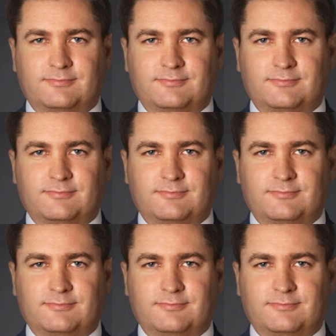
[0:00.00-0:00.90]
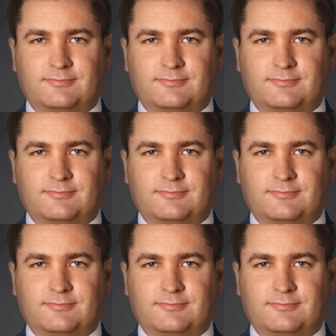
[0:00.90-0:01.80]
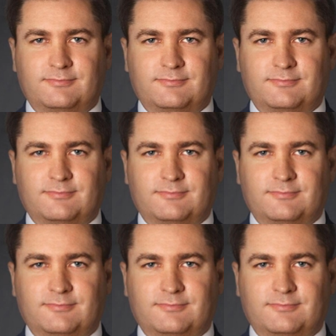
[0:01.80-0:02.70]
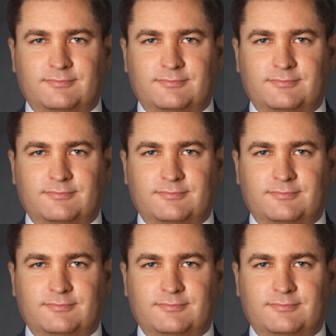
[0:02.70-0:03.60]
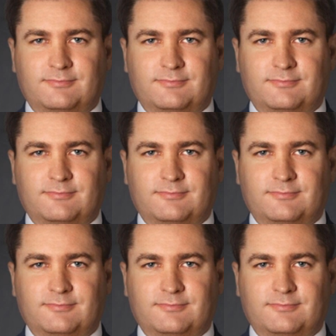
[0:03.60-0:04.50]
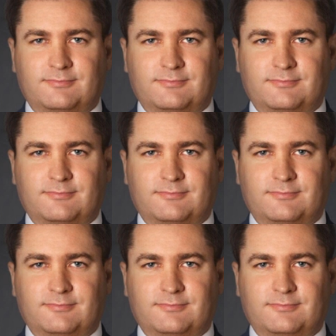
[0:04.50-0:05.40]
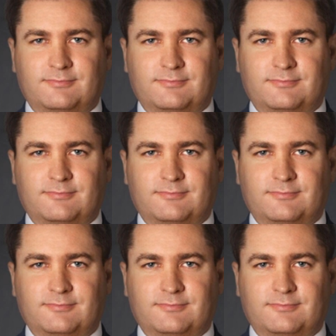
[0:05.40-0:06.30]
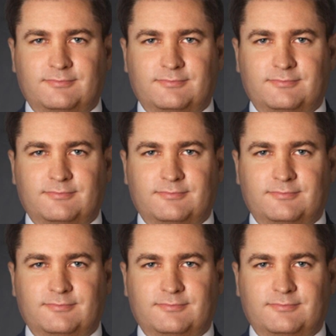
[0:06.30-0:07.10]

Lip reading: This is a still picture; no speech is visible.